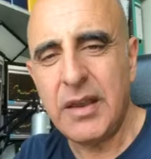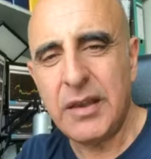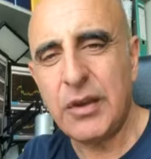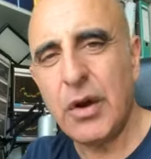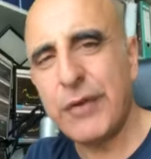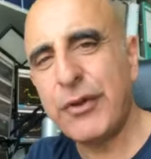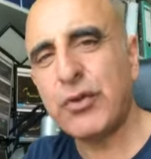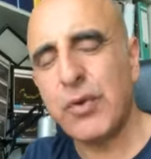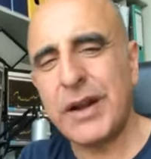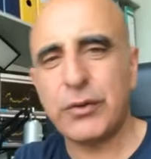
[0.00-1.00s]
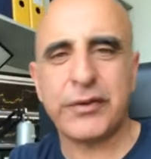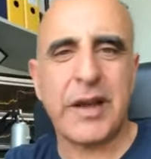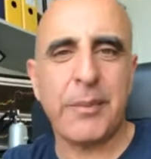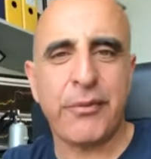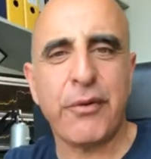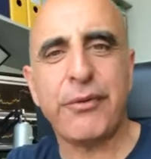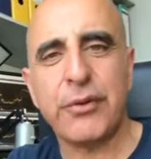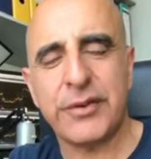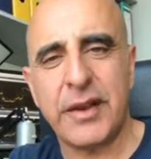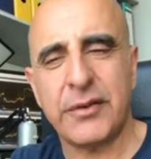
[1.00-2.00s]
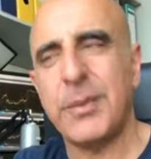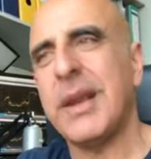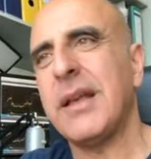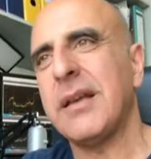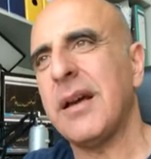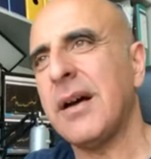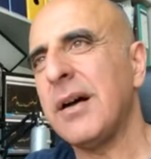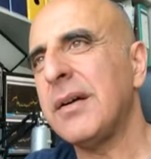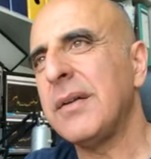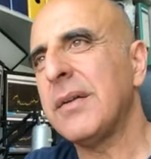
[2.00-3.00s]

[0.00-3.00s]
You know, if you try to scalp for a few cents, meaning uh,